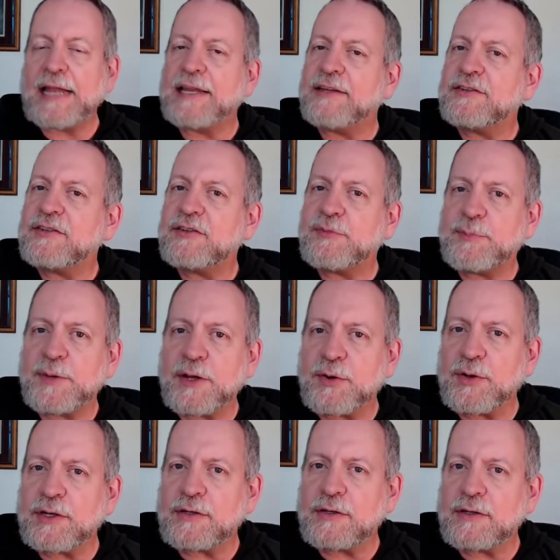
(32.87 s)
his
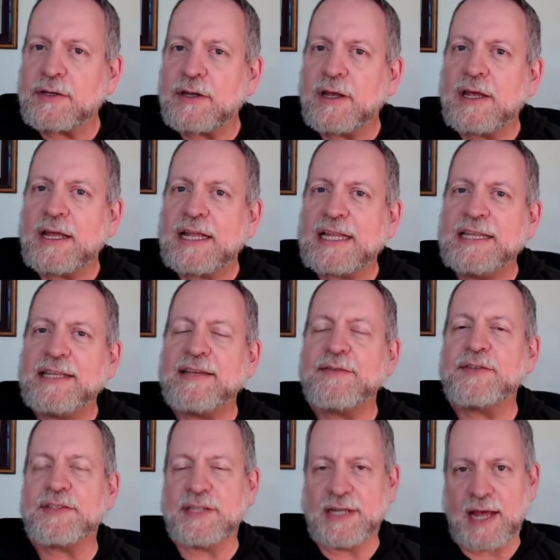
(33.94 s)
Spirit
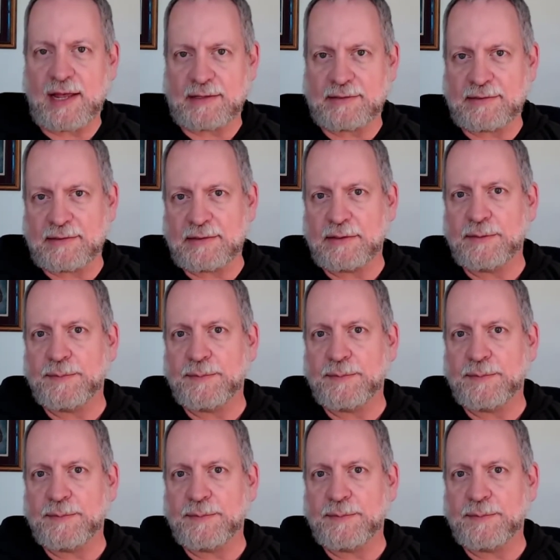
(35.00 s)
lives in us.